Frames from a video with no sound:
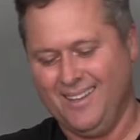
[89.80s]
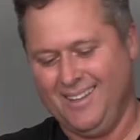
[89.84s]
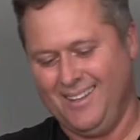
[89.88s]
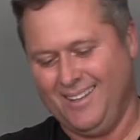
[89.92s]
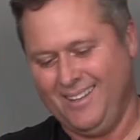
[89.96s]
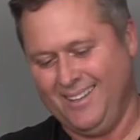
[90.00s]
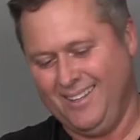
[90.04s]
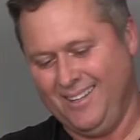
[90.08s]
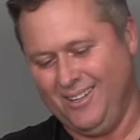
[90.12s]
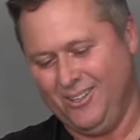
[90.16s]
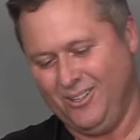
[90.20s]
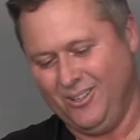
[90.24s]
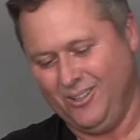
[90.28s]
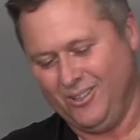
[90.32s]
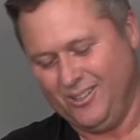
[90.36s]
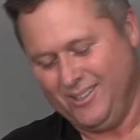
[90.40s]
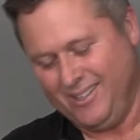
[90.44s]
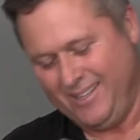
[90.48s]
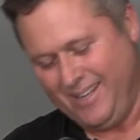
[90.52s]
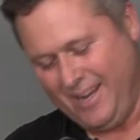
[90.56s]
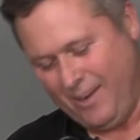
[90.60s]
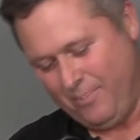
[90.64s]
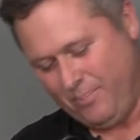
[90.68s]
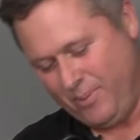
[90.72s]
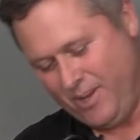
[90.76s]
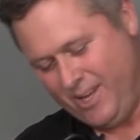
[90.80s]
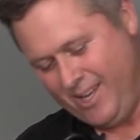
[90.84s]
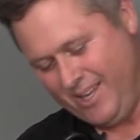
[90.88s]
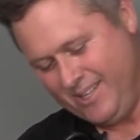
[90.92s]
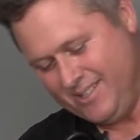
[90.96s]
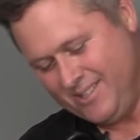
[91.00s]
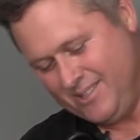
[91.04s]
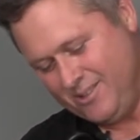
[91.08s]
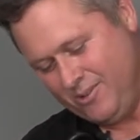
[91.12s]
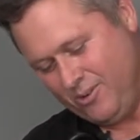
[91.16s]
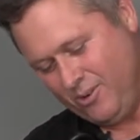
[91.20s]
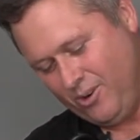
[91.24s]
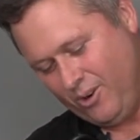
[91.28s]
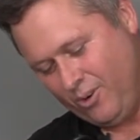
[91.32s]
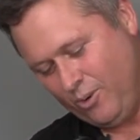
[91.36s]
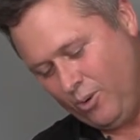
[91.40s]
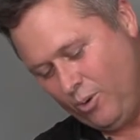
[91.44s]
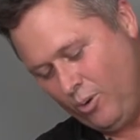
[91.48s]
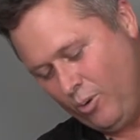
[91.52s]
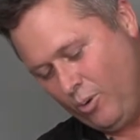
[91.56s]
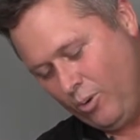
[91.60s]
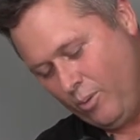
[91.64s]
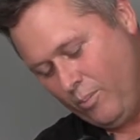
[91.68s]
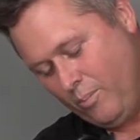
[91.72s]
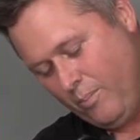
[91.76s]
little Guppy has still got
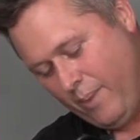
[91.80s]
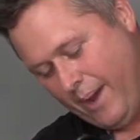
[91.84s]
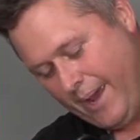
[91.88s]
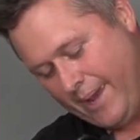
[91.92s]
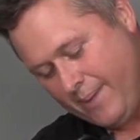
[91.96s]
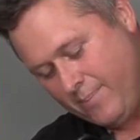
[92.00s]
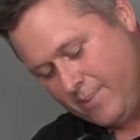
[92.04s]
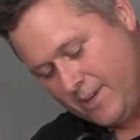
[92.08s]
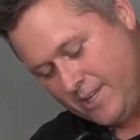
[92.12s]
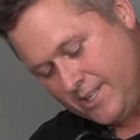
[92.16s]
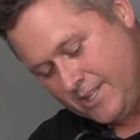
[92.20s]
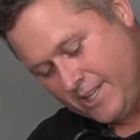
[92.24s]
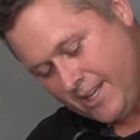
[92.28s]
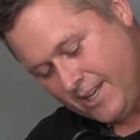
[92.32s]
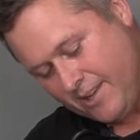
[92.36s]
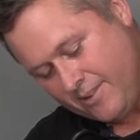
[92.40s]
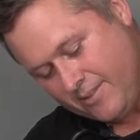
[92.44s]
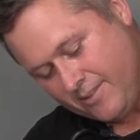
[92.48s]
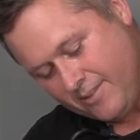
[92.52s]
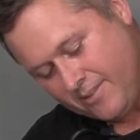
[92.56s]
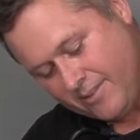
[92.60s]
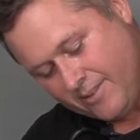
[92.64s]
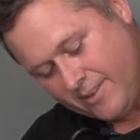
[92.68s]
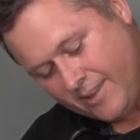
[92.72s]
all baby teeth